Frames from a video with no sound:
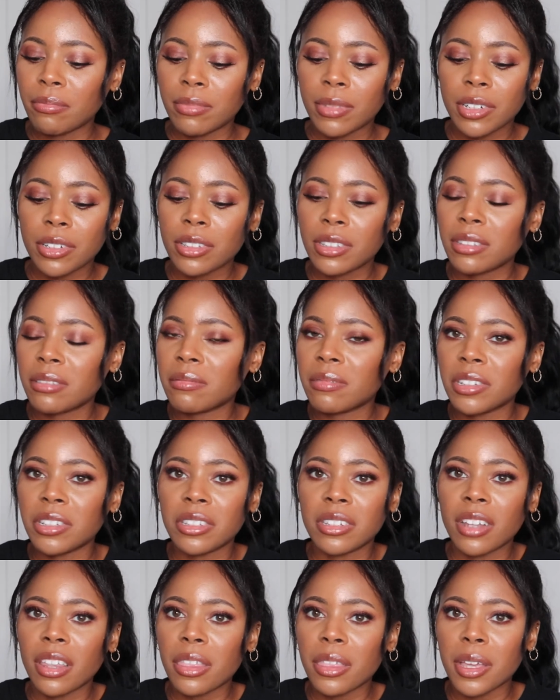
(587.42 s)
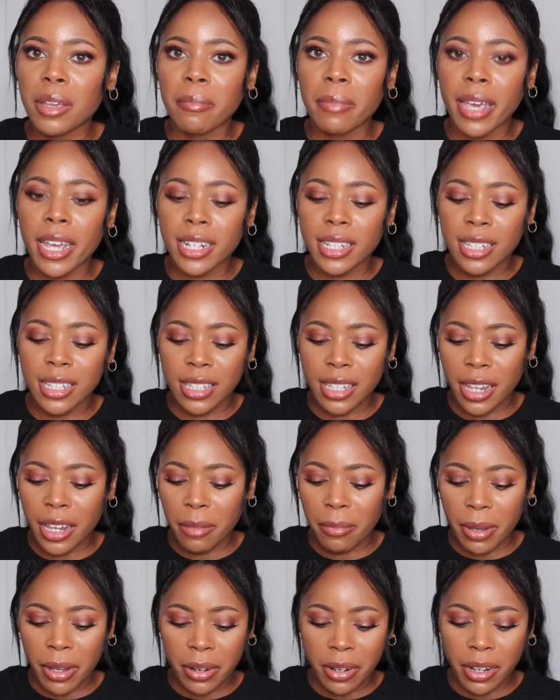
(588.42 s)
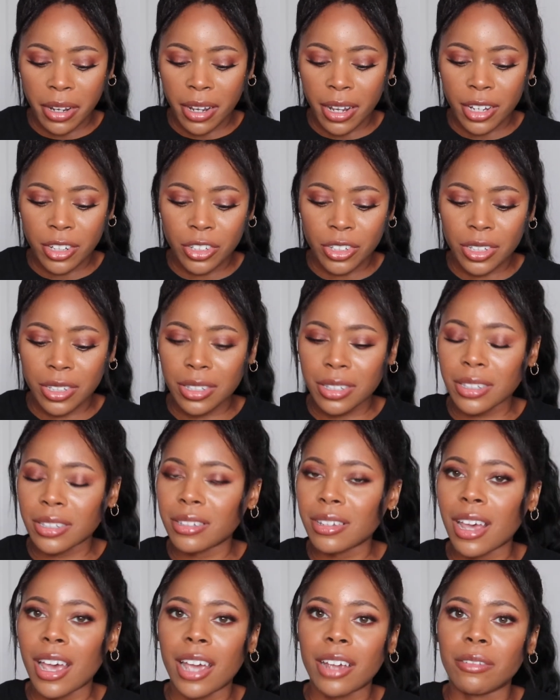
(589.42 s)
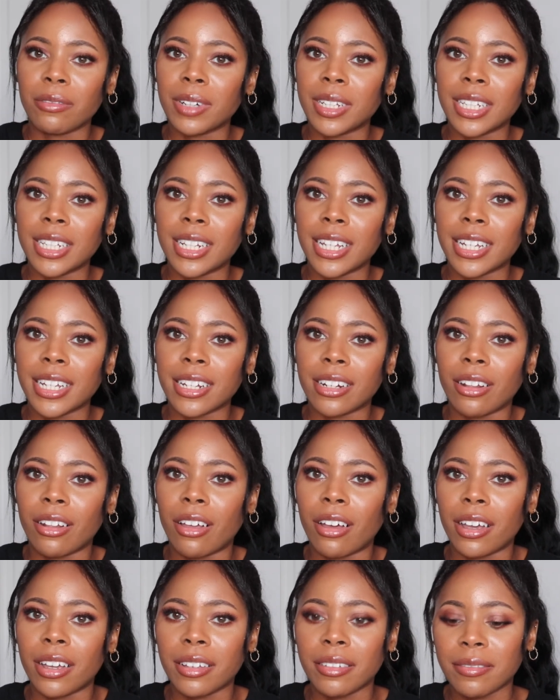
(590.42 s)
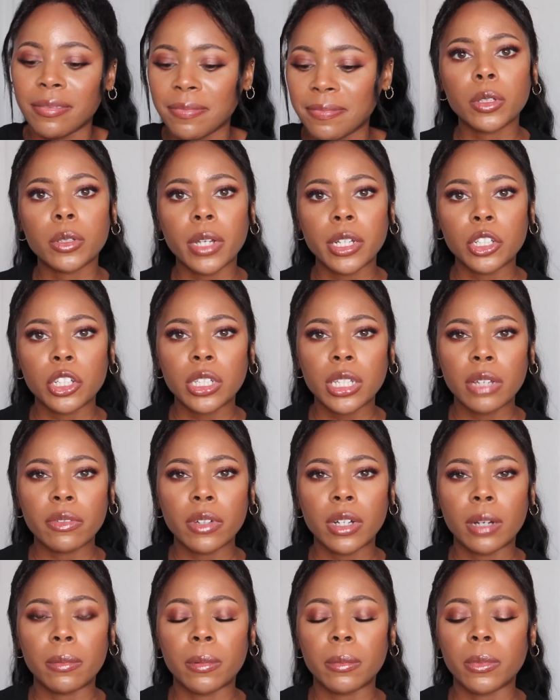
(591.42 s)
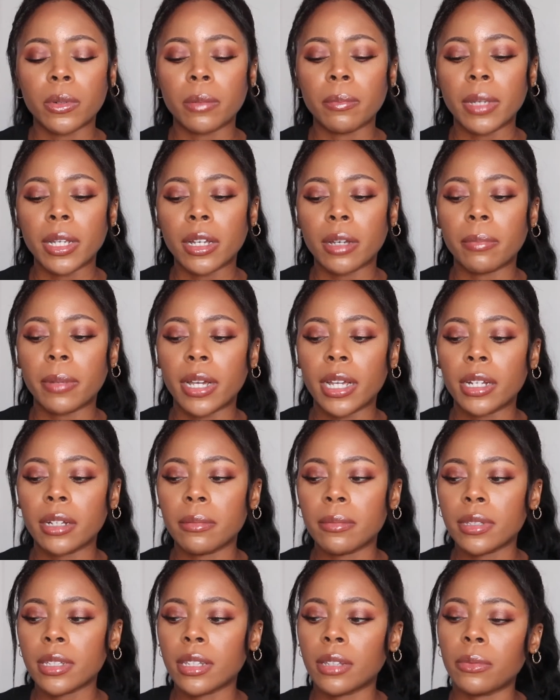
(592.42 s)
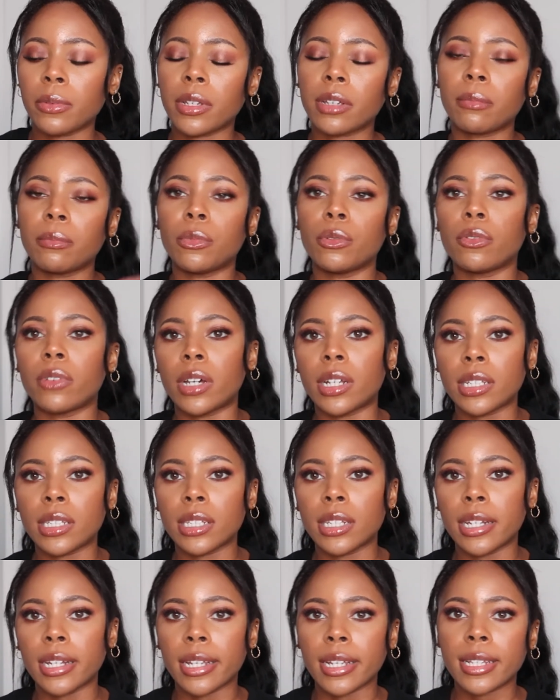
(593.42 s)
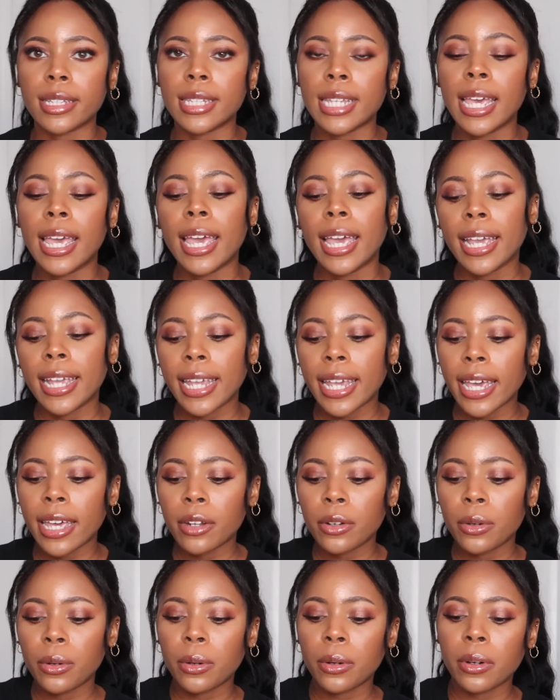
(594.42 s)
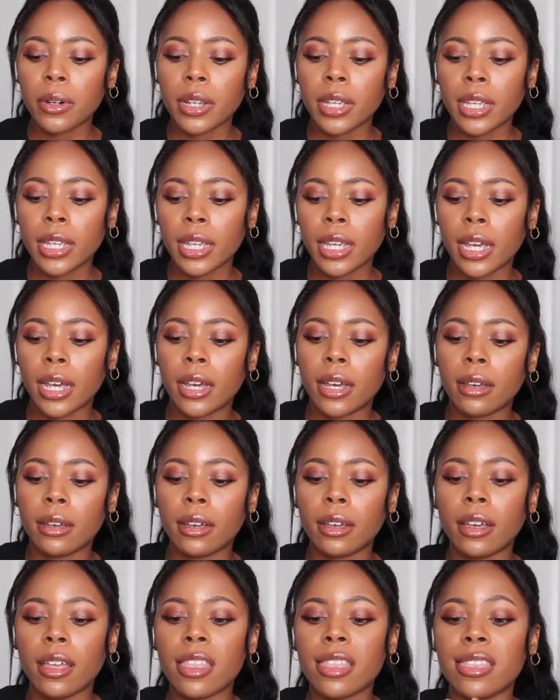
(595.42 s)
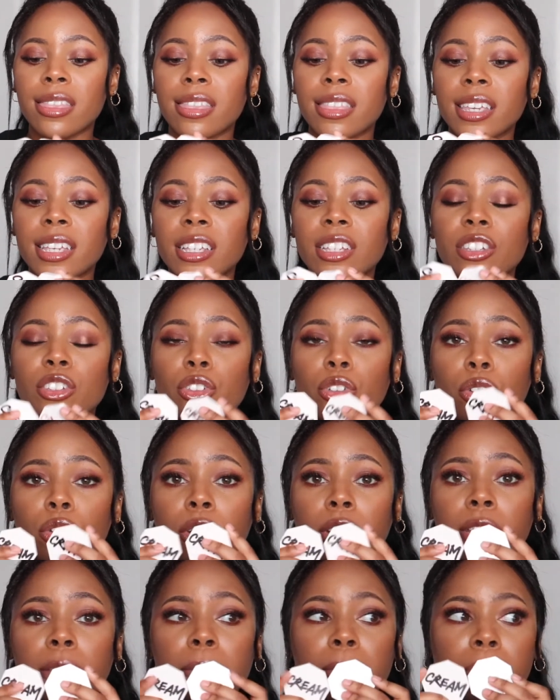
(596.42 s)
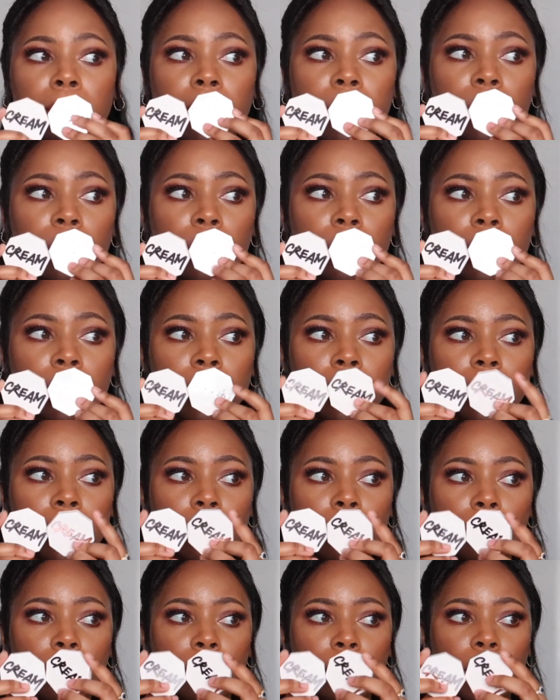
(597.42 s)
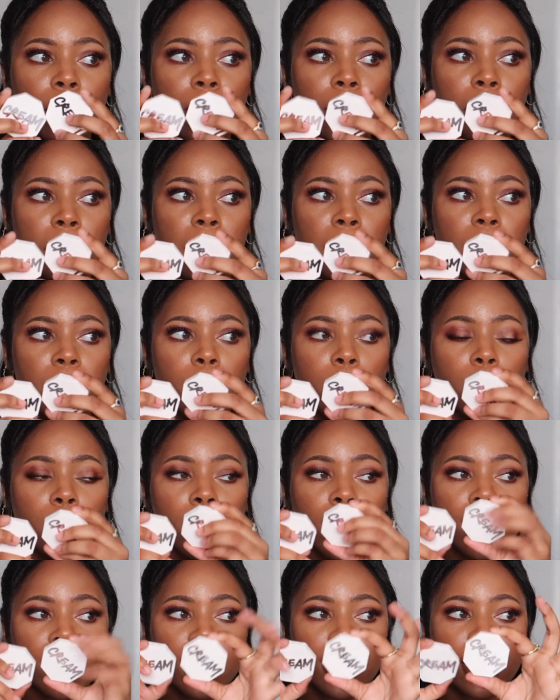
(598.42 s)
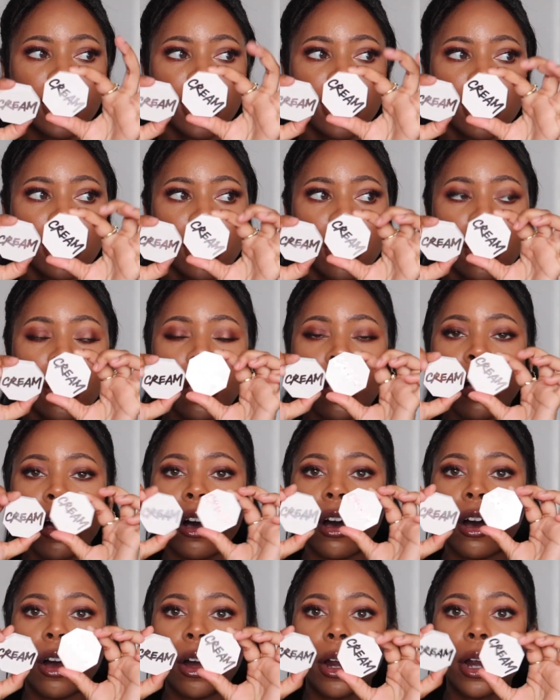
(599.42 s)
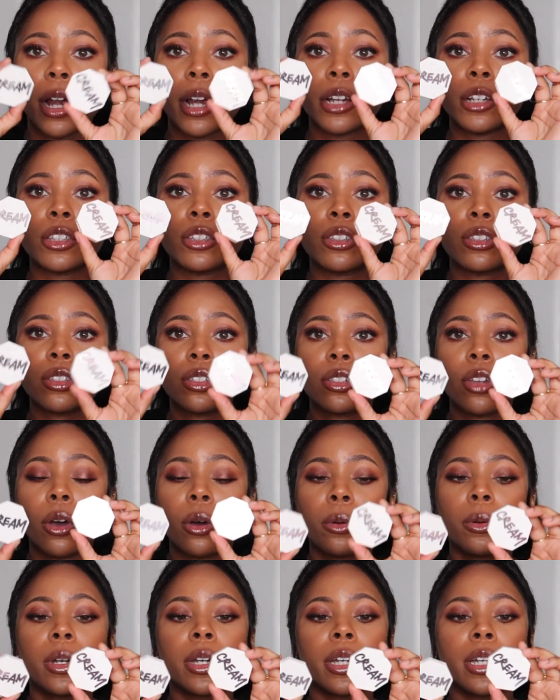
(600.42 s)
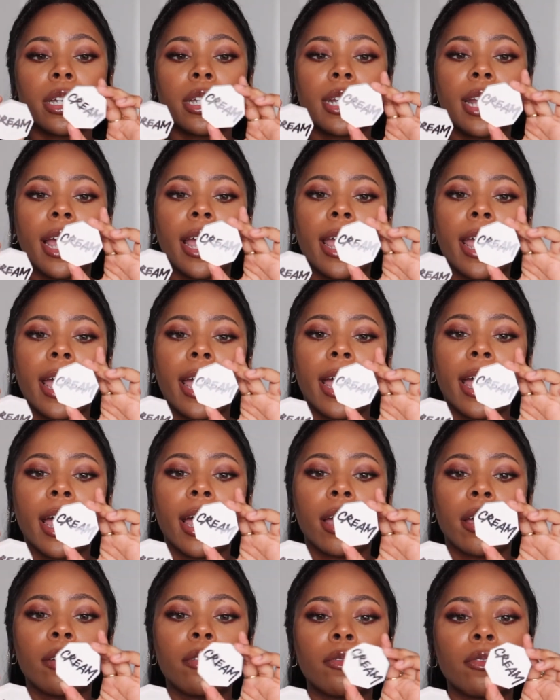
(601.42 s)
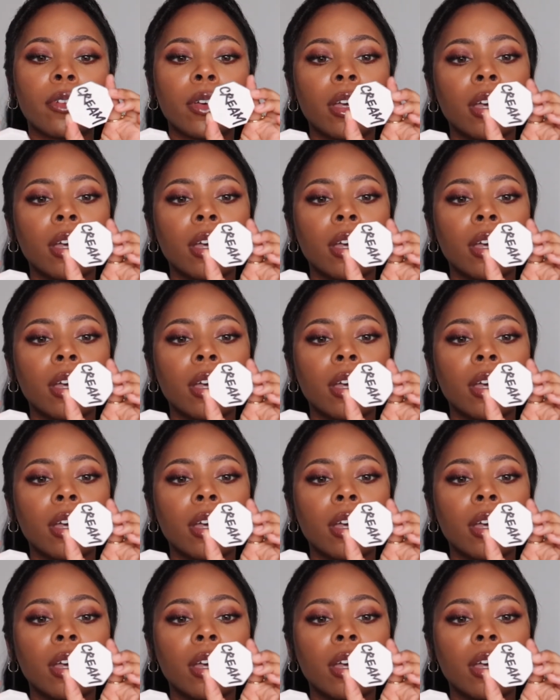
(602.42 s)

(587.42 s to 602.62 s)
there's just nothing bad to say about it i just i really like it a lot so i just have a couple more makeup items and then we can move on to the next category uh, these cream blushes from fenty are so good i have